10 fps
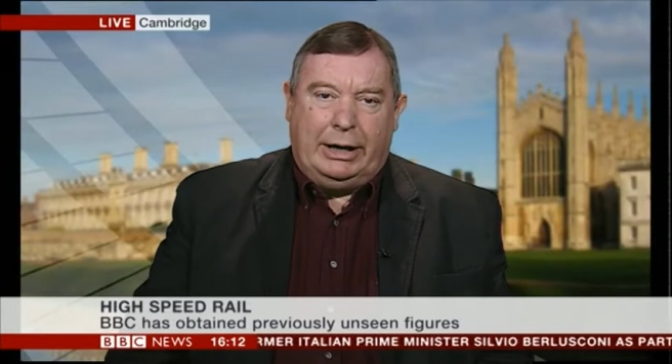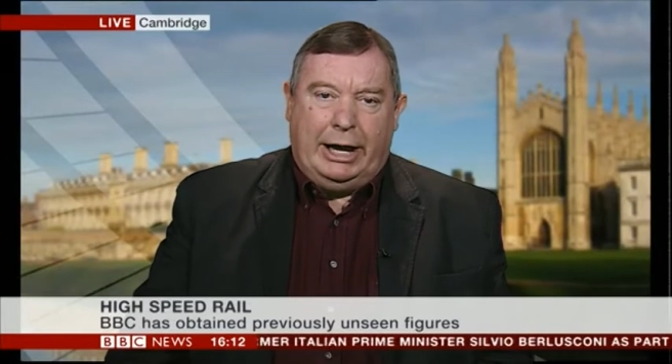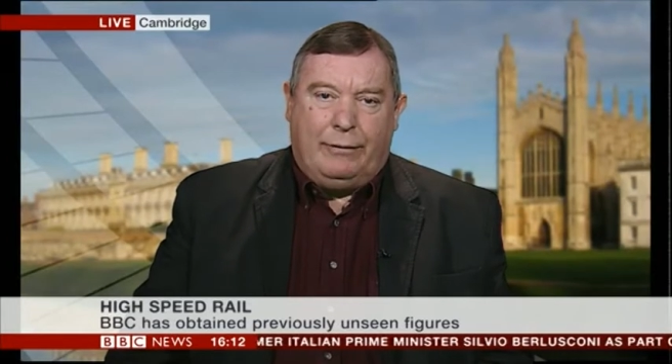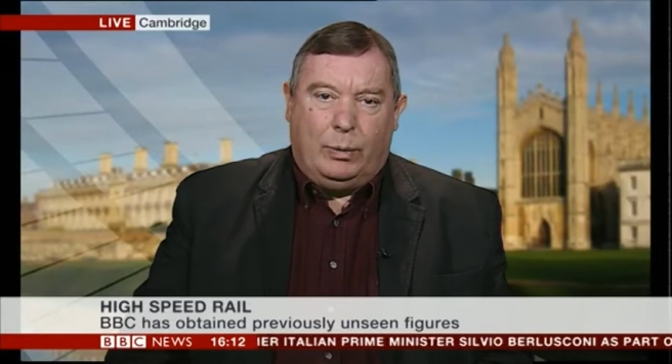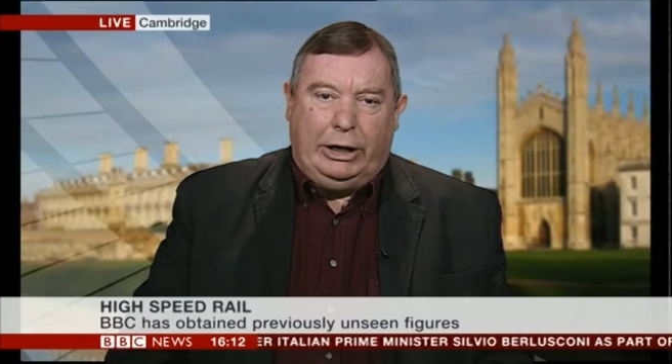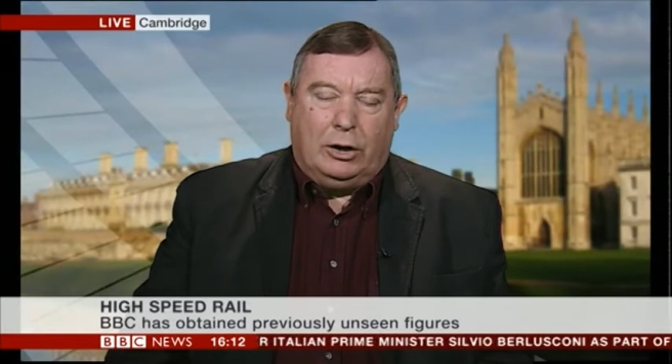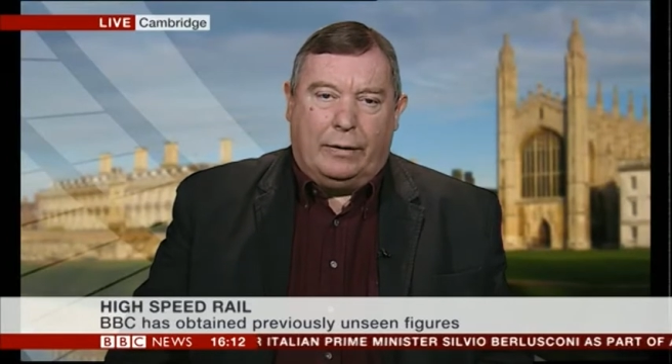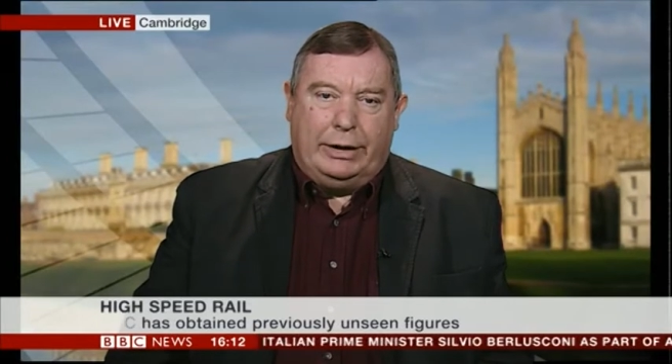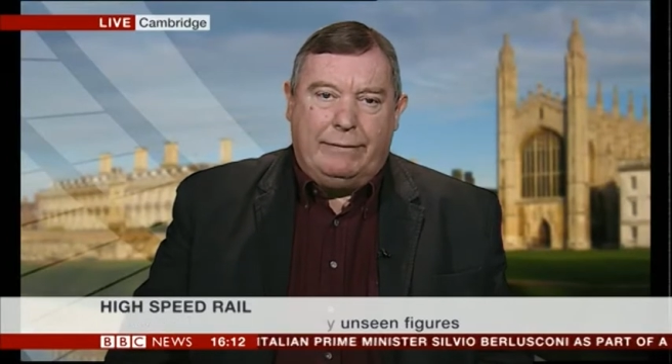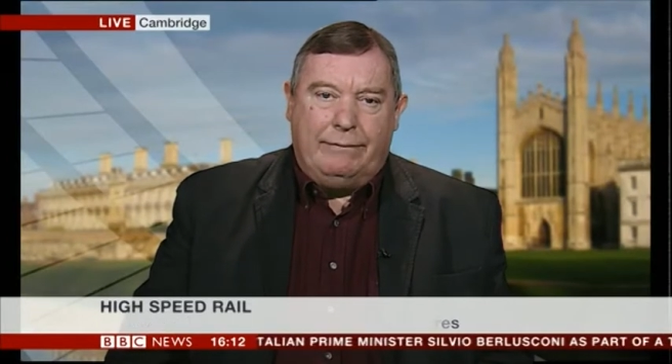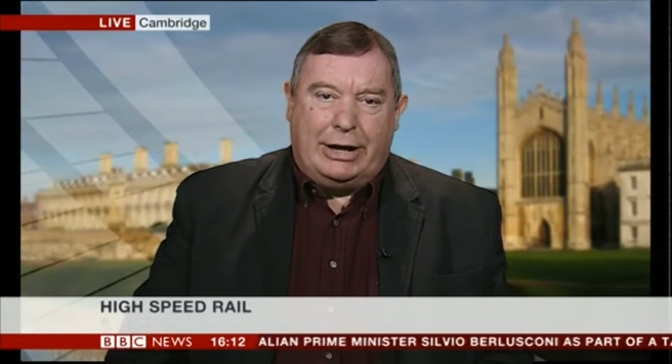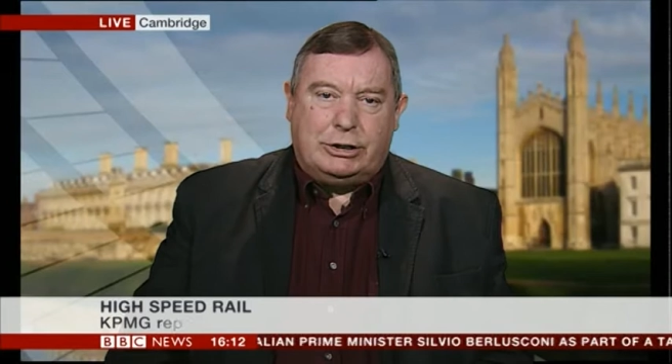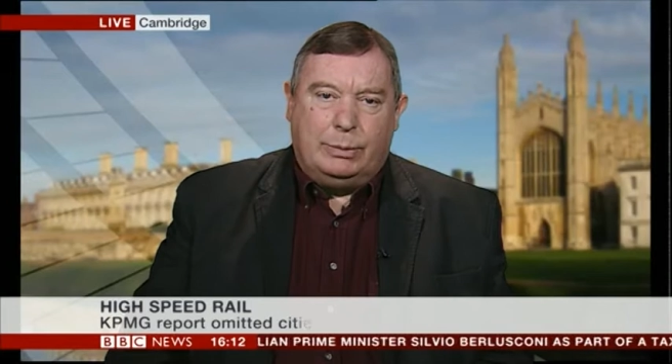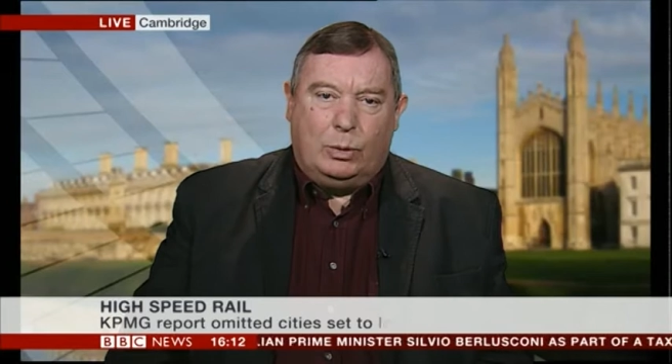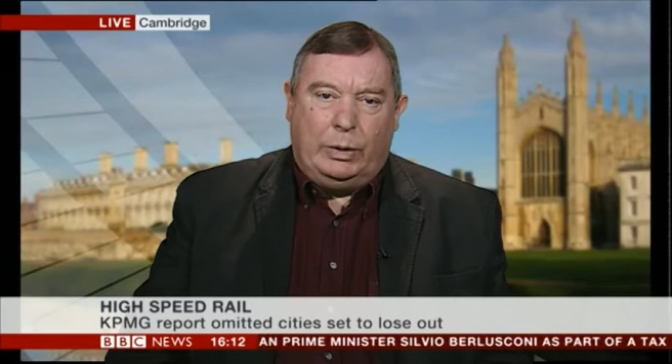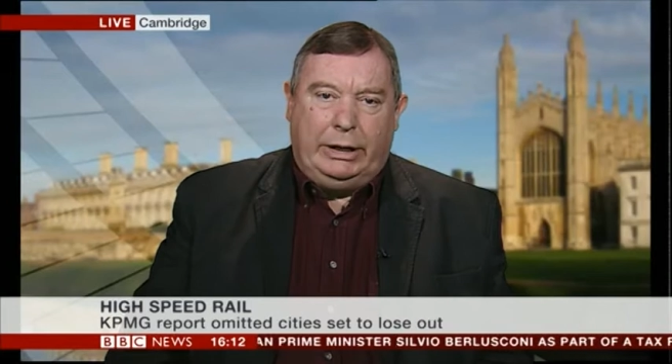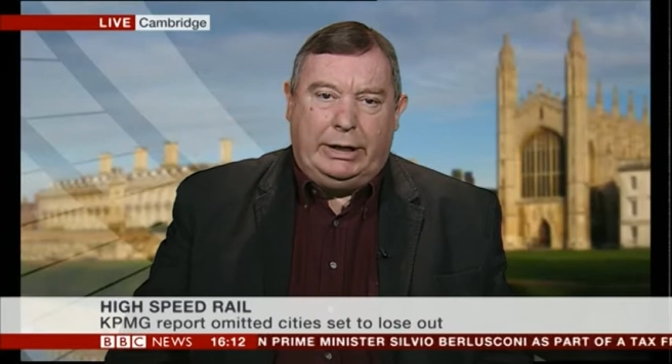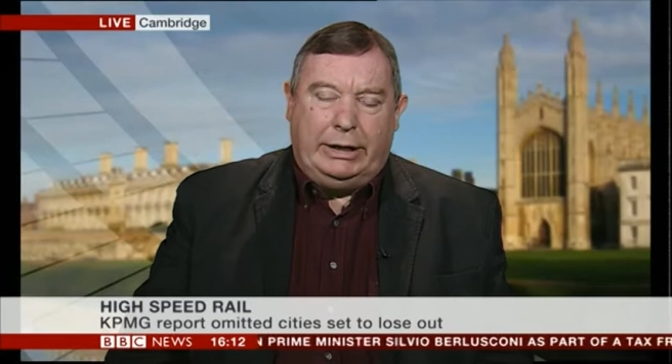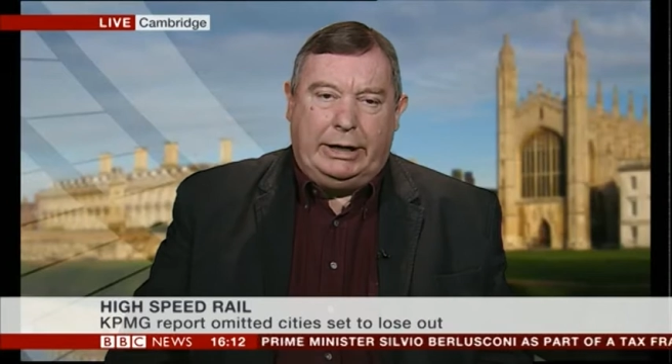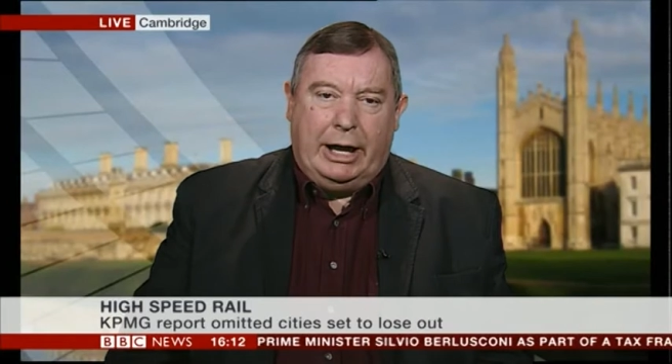if we got the investment we
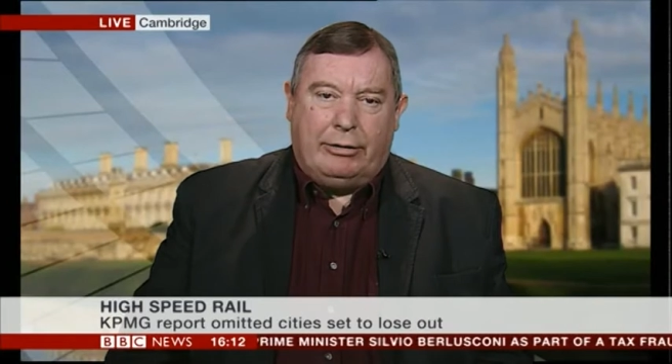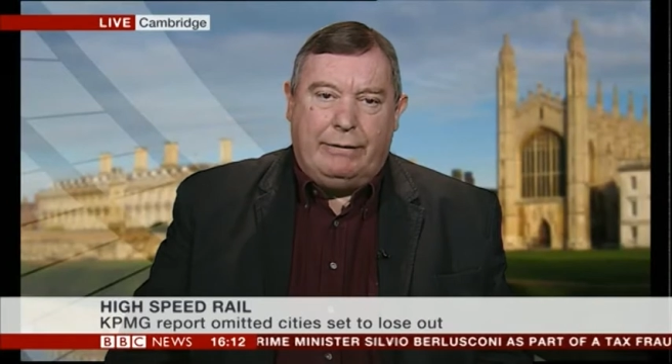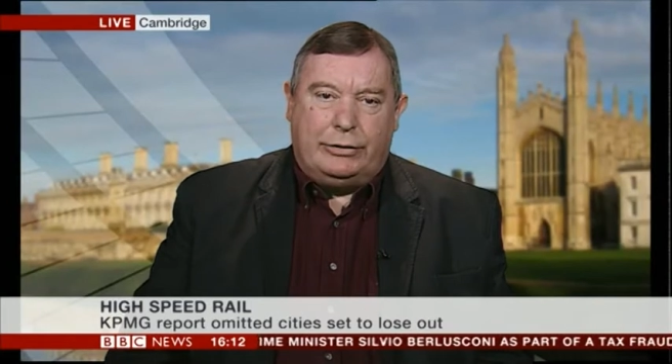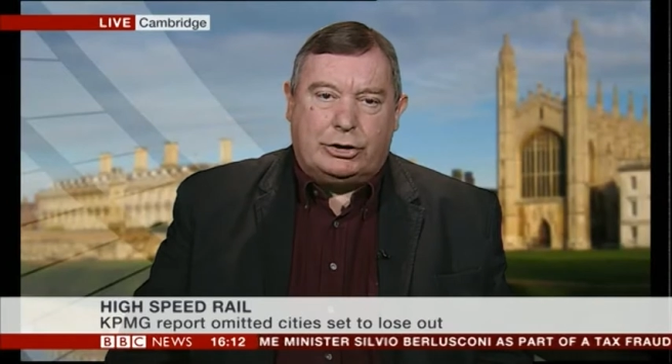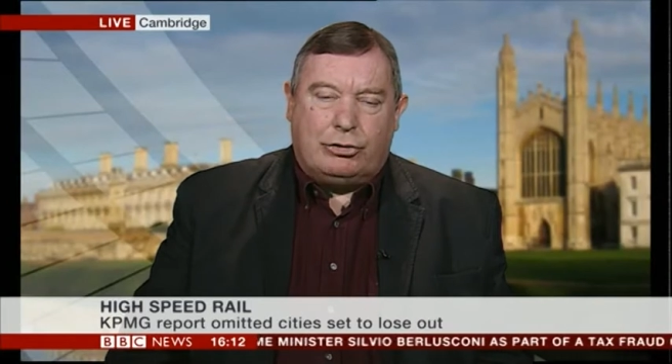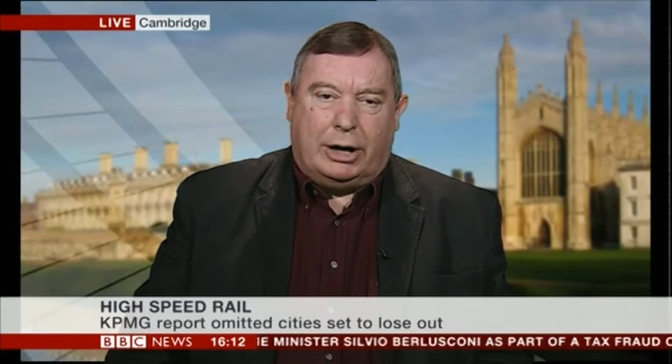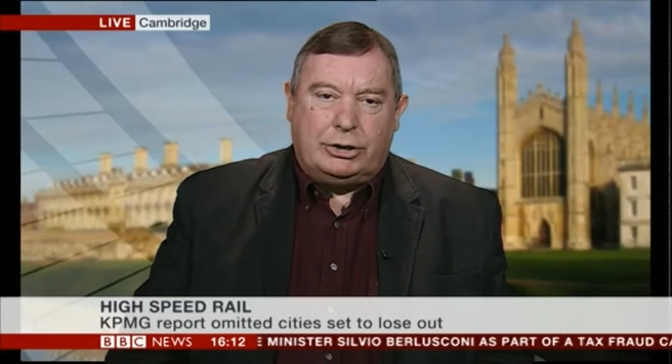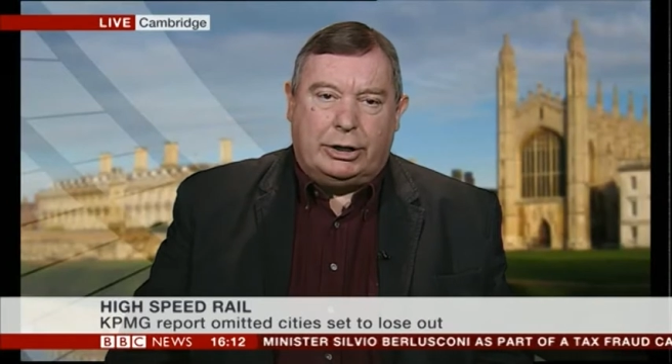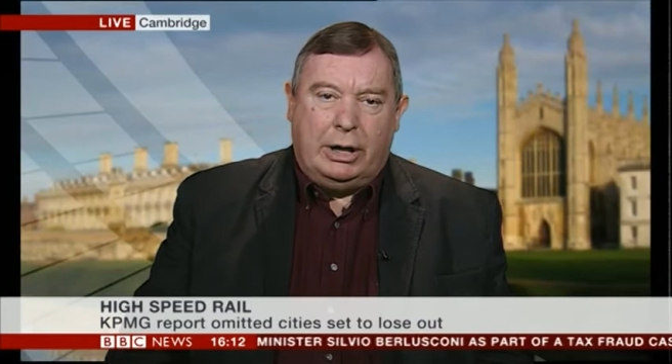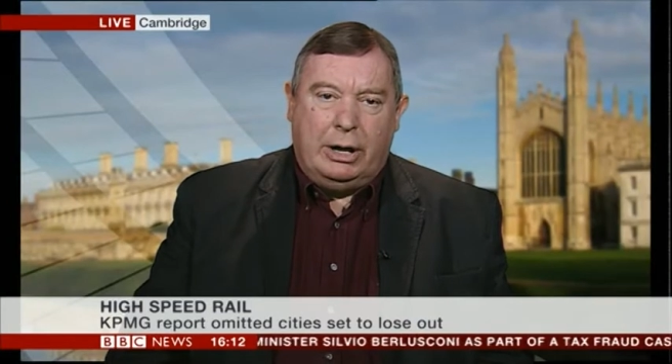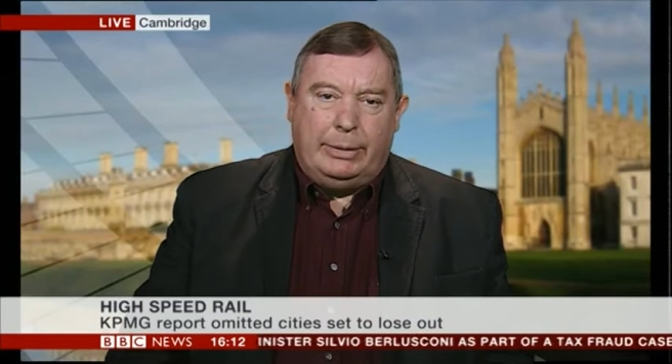need in our infrastructure.